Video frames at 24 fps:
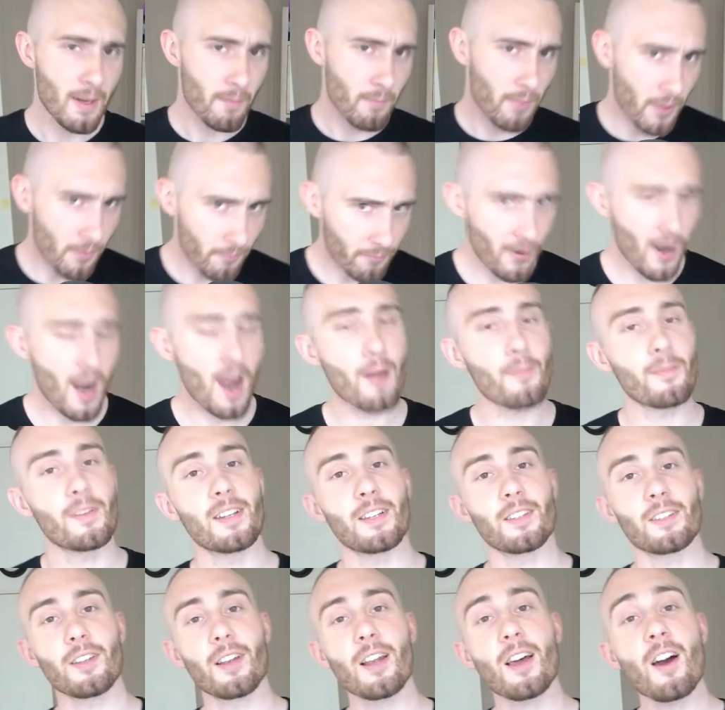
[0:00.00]
But the problem
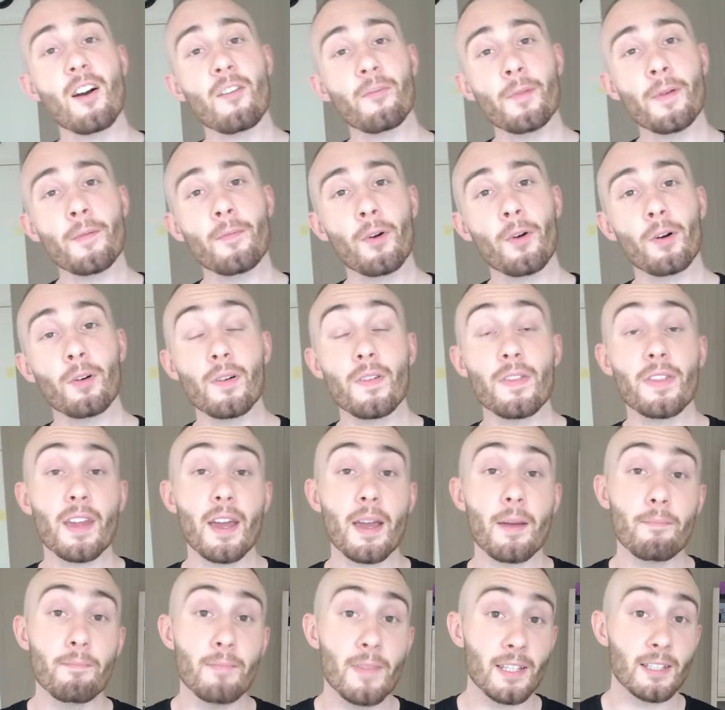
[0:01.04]
is a lot of people when they
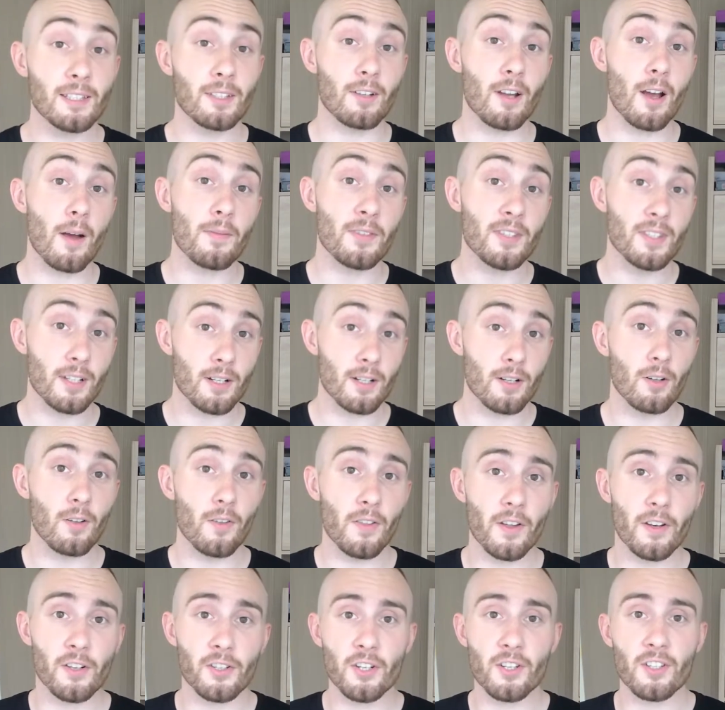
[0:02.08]
meet an obstacle
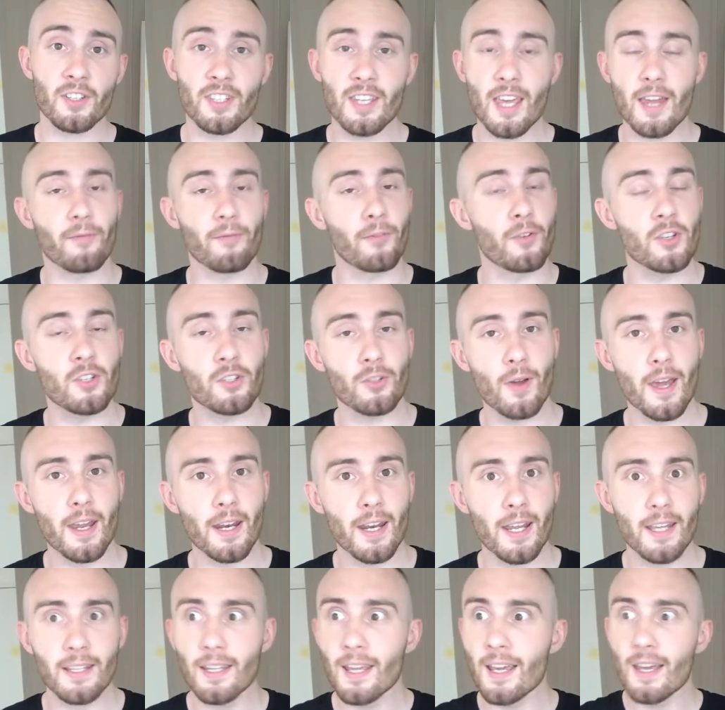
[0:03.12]
they just get
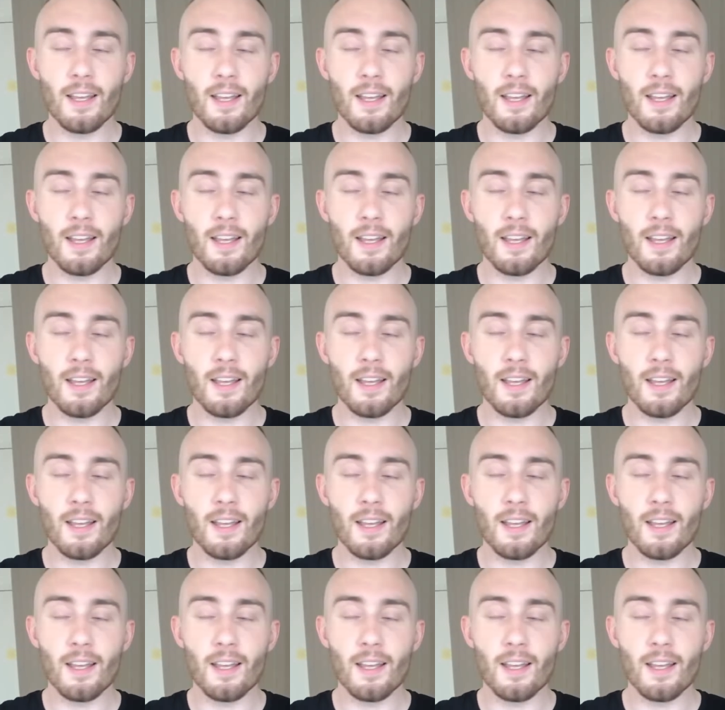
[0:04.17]
frustrated,